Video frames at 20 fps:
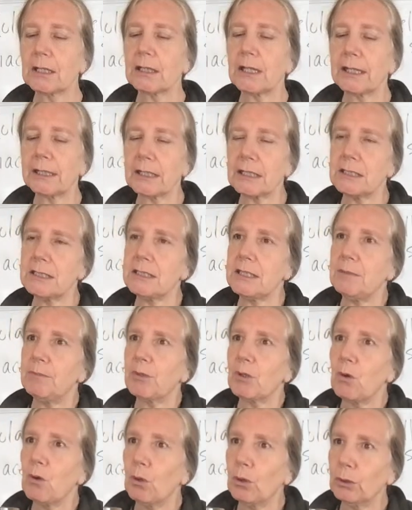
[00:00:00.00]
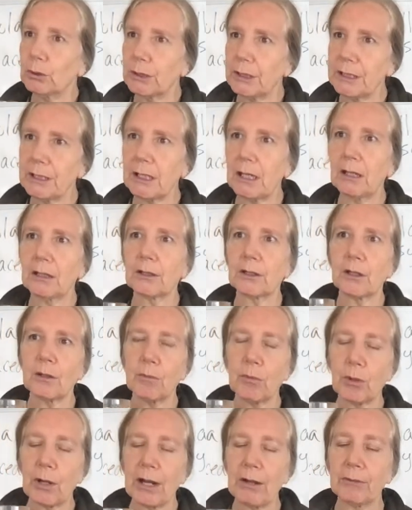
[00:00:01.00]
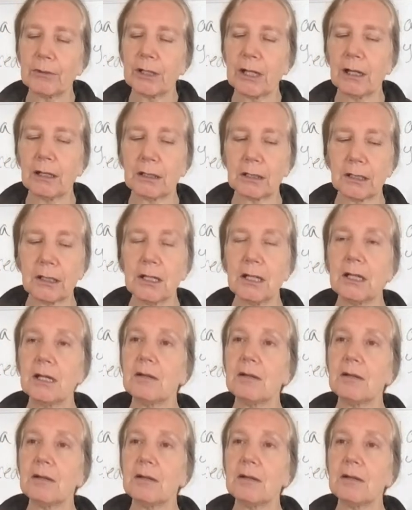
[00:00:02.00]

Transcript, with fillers: like a deep golden color or brown color